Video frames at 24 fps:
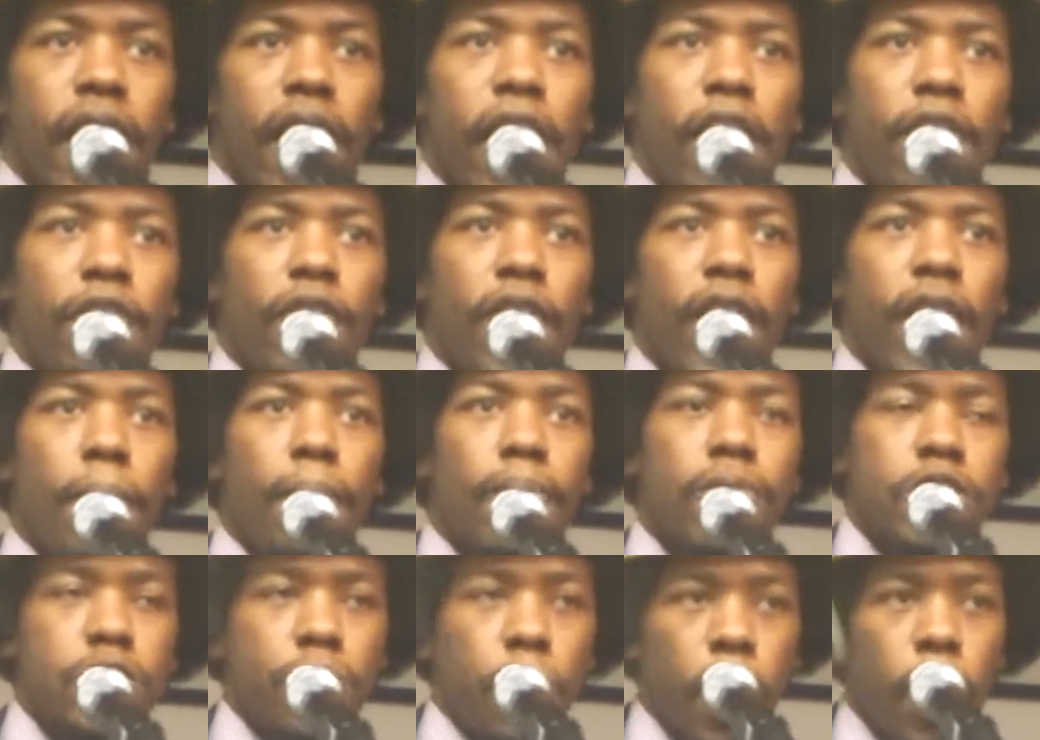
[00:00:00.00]
if
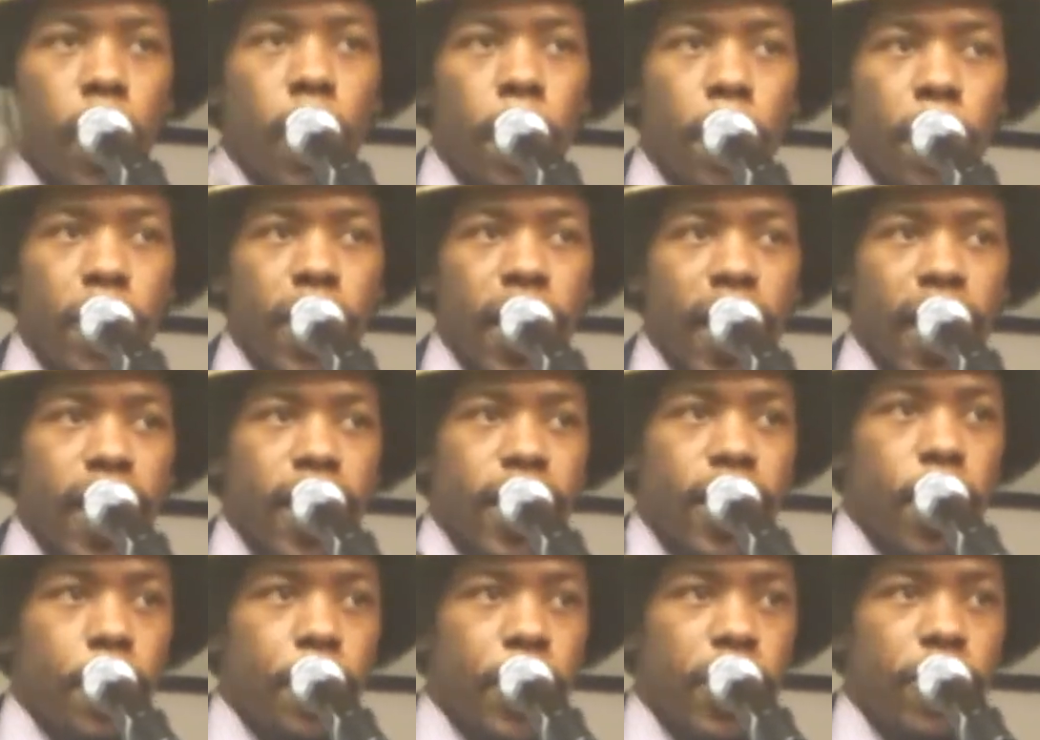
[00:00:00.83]
um, spoon
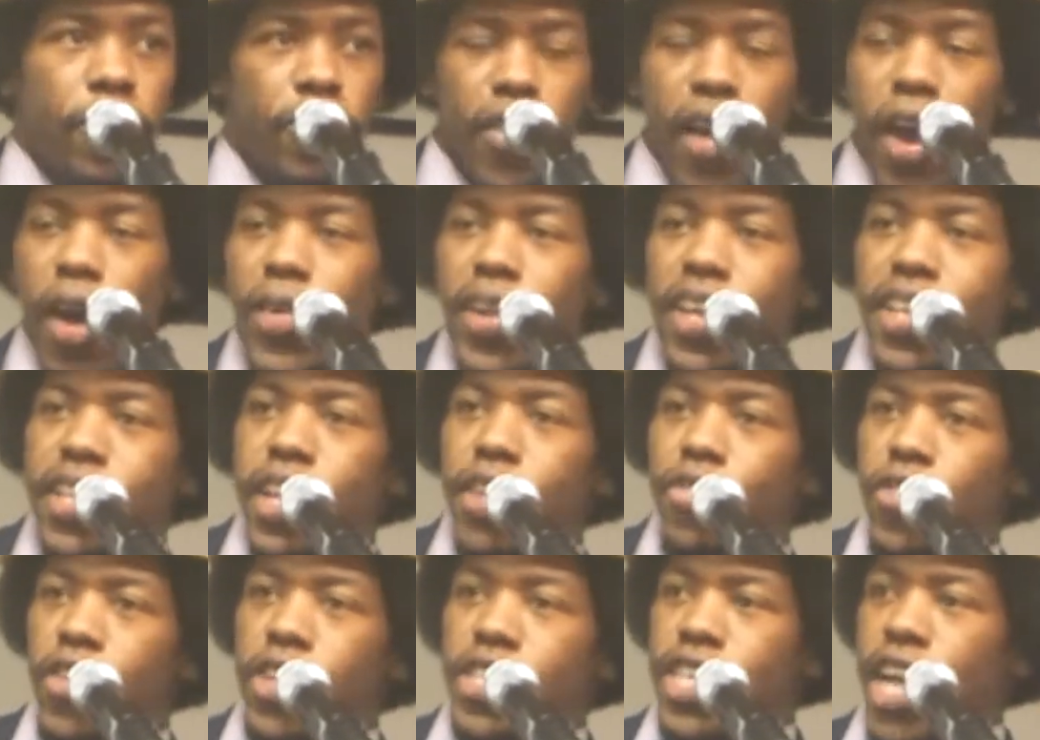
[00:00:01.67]
playing could be found in
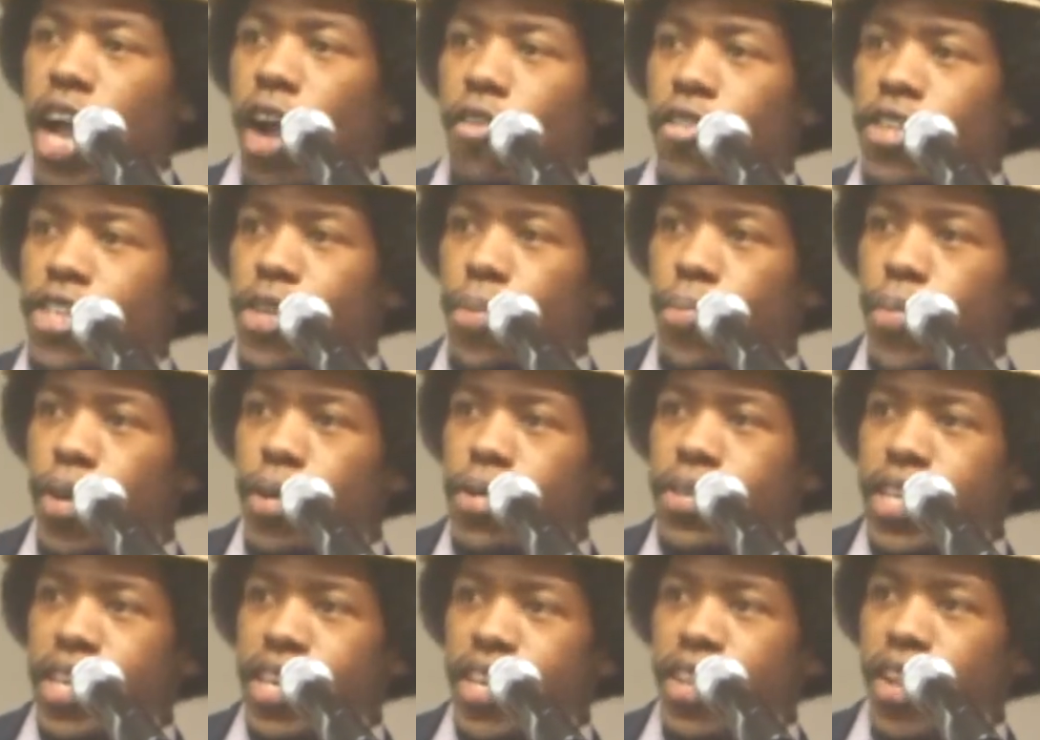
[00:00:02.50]
different genres of music.